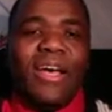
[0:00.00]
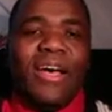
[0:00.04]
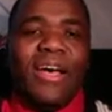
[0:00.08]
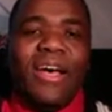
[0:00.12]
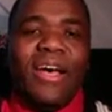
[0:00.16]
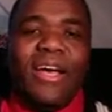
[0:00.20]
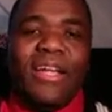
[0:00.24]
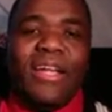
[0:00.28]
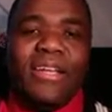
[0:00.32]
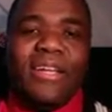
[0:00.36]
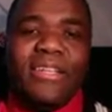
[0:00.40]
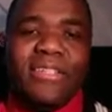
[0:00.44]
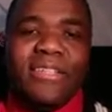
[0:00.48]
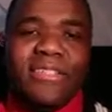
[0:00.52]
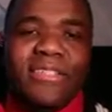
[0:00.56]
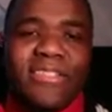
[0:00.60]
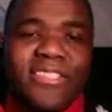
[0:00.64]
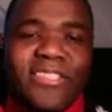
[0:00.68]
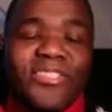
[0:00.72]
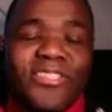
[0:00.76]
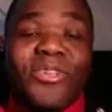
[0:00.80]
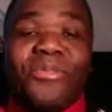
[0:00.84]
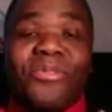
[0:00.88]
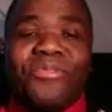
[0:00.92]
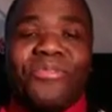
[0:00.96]
And
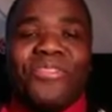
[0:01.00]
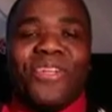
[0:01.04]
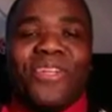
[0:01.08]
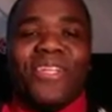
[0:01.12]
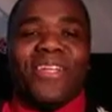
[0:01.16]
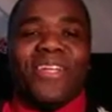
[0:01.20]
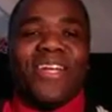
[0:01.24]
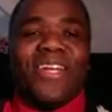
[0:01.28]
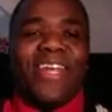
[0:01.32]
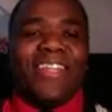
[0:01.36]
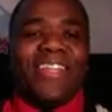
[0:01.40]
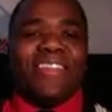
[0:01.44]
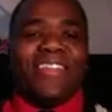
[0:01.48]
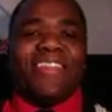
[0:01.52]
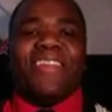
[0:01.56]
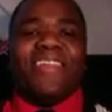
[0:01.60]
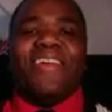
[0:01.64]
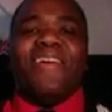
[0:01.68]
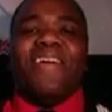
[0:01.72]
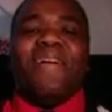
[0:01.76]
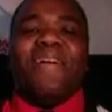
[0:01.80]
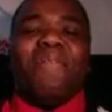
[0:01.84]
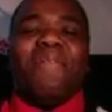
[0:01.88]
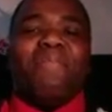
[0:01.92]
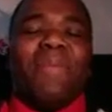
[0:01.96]
it's not free, right?
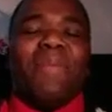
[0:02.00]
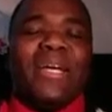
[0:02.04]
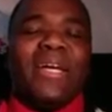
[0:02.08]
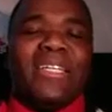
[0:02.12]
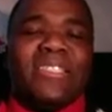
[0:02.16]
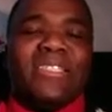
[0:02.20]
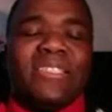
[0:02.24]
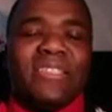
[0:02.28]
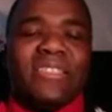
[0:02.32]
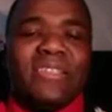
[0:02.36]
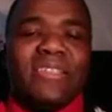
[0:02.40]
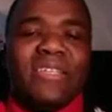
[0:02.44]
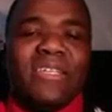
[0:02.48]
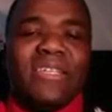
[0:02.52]
But